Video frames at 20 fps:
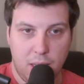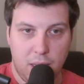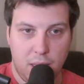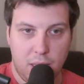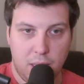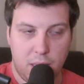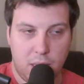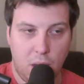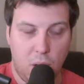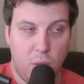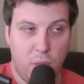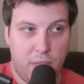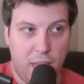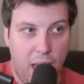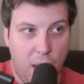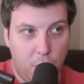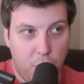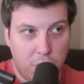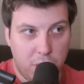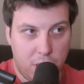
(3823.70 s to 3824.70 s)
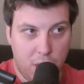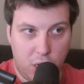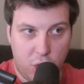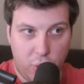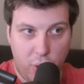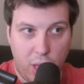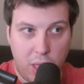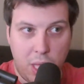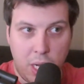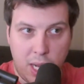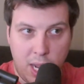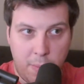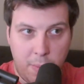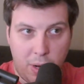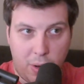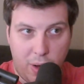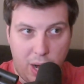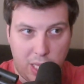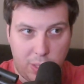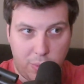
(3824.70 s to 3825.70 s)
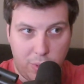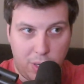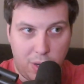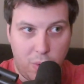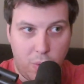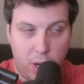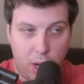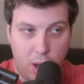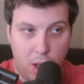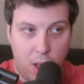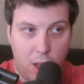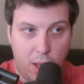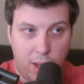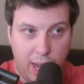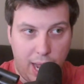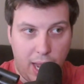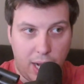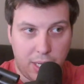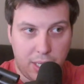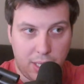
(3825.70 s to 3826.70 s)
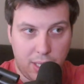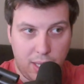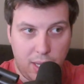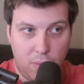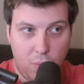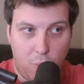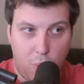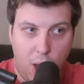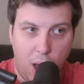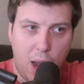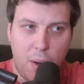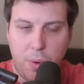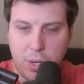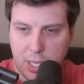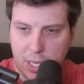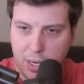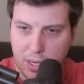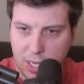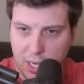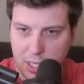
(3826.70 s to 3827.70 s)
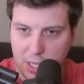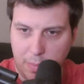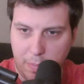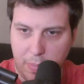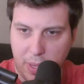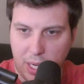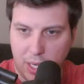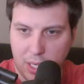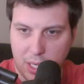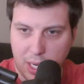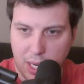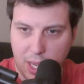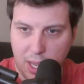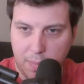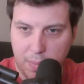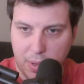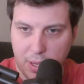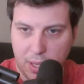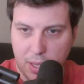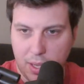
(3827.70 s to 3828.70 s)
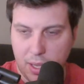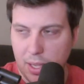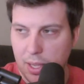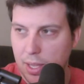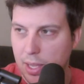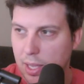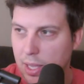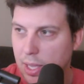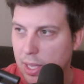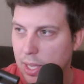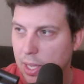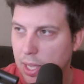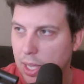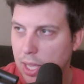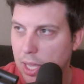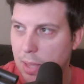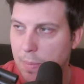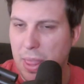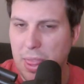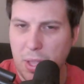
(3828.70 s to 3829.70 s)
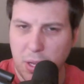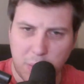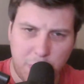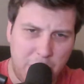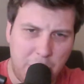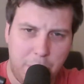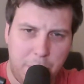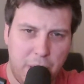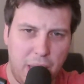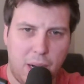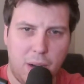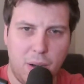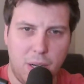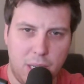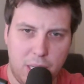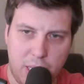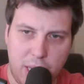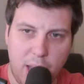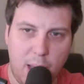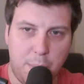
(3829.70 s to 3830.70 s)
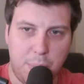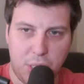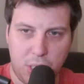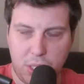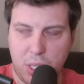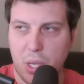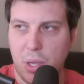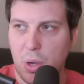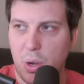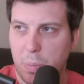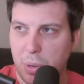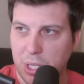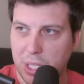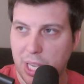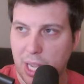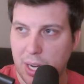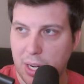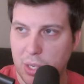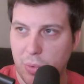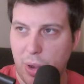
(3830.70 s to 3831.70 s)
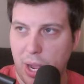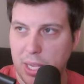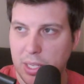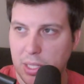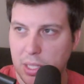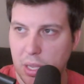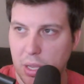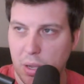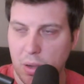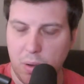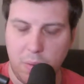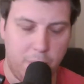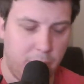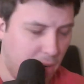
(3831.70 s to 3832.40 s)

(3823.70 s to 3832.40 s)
So that was the trend the Democrats were going on, actually. Why was there such a big dip? And there's been bigger dips, too, percentage-wise, too.